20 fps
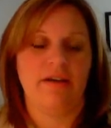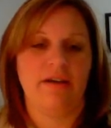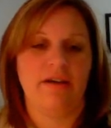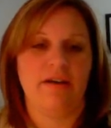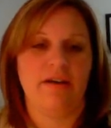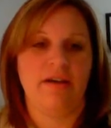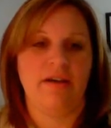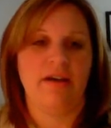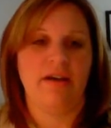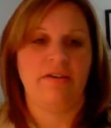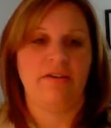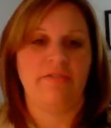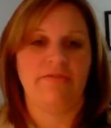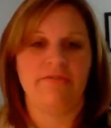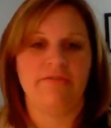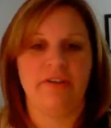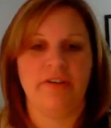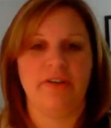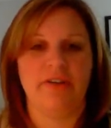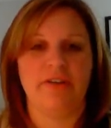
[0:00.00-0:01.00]
have
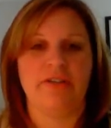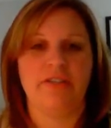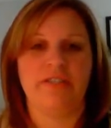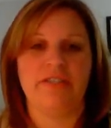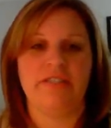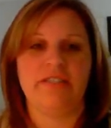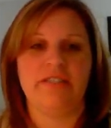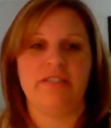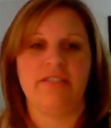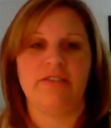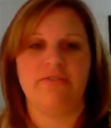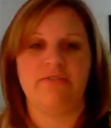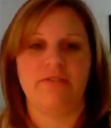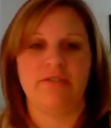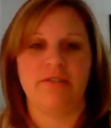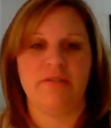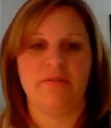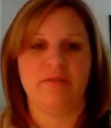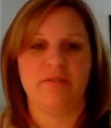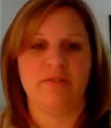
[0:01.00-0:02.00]
very
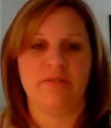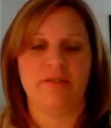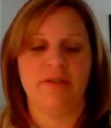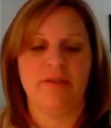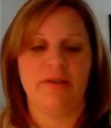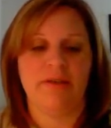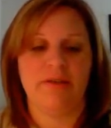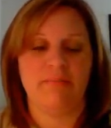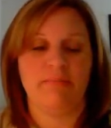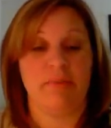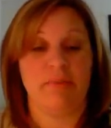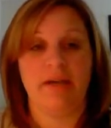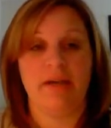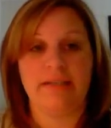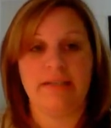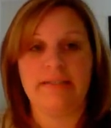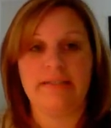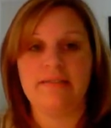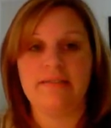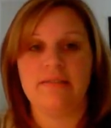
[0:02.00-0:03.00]
different
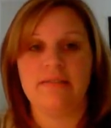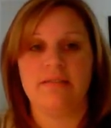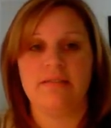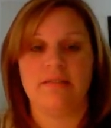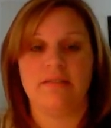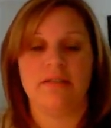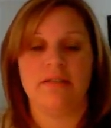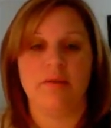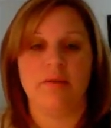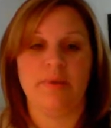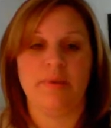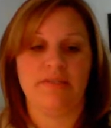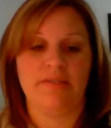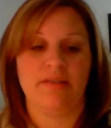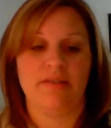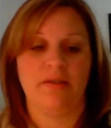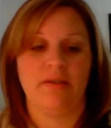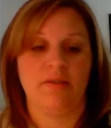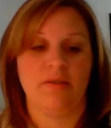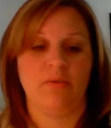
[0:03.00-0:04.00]
bodies. My
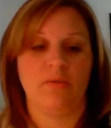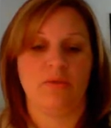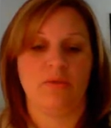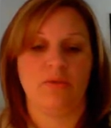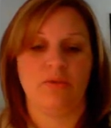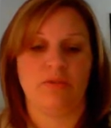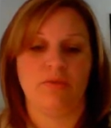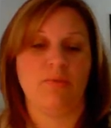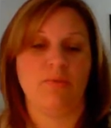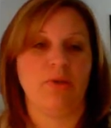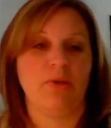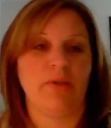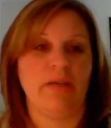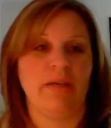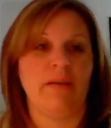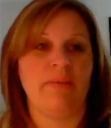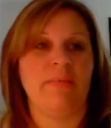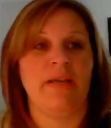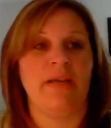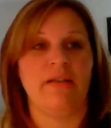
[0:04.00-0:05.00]
son looked more like
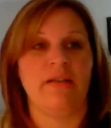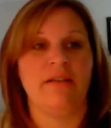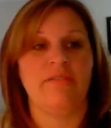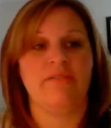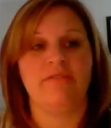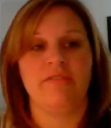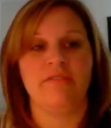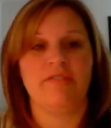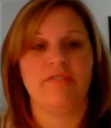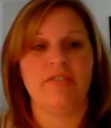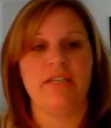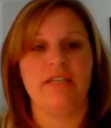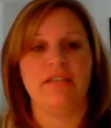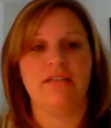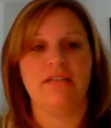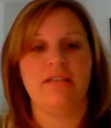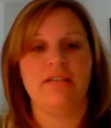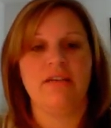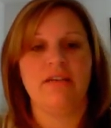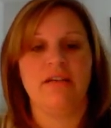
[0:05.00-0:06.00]
a man at
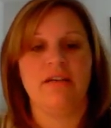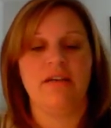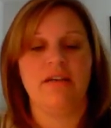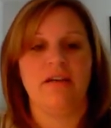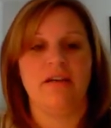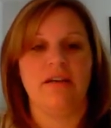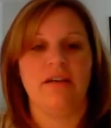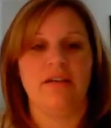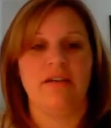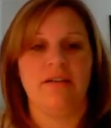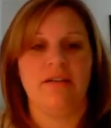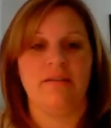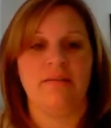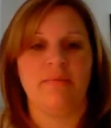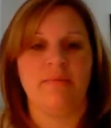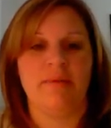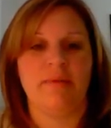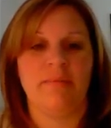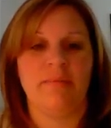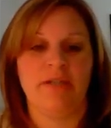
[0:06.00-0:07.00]
15,
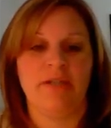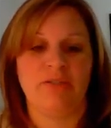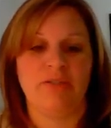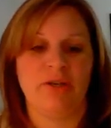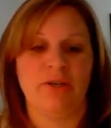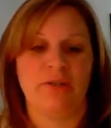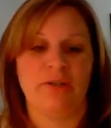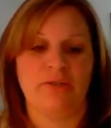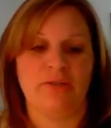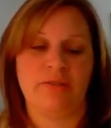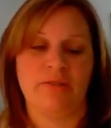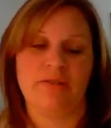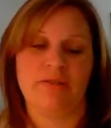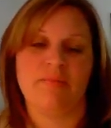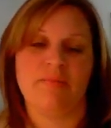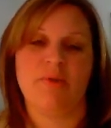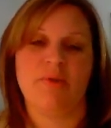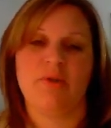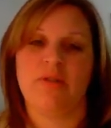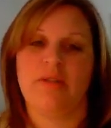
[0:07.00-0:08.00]
and my daughter looks
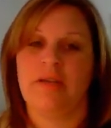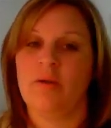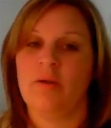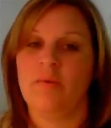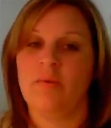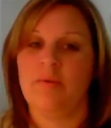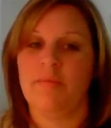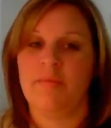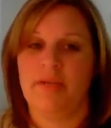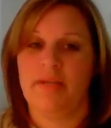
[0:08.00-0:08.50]
more like a woman.